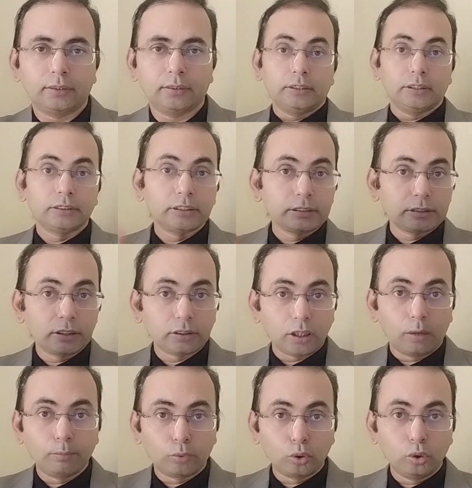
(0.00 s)
This is the
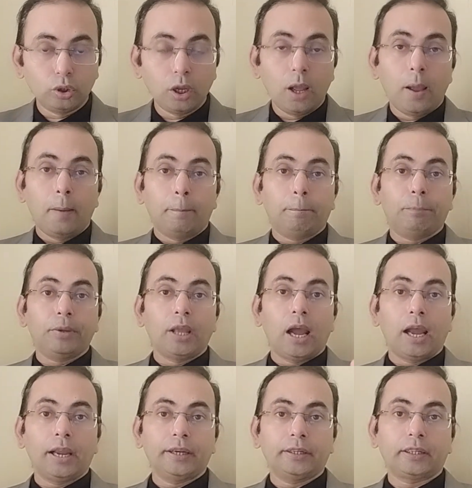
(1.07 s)
thumb rule
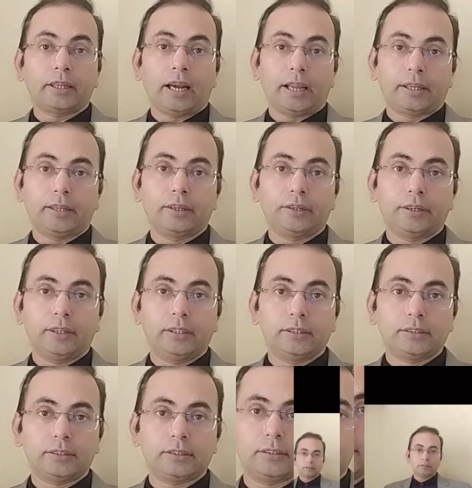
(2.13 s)
behind cracking
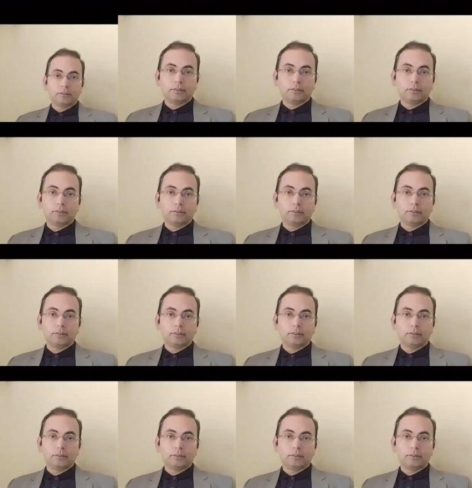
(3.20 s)
deals.